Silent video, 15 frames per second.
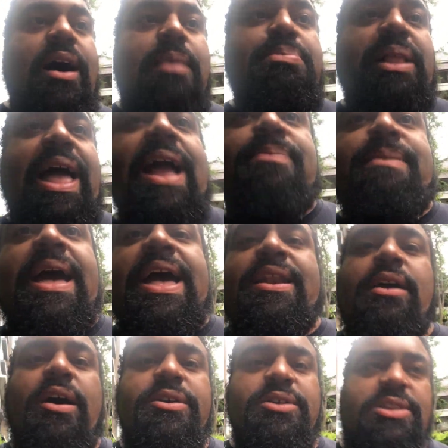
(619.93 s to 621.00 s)
a black
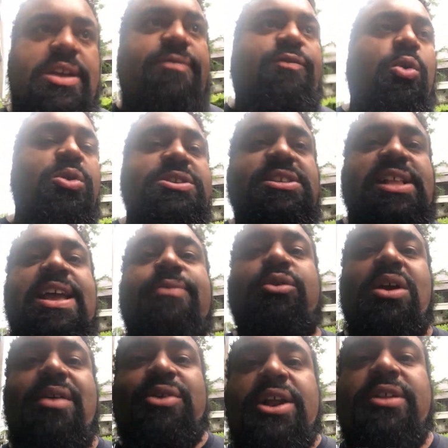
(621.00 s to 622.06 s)
man under the forced
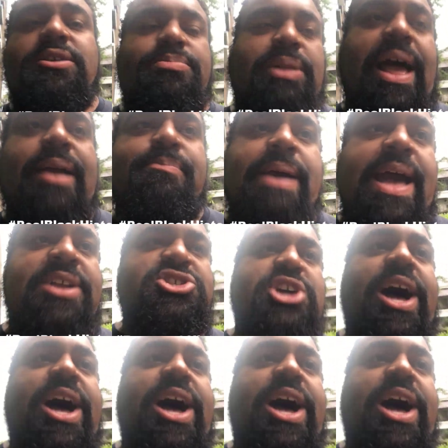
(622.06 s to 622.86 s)
slavery of another black man,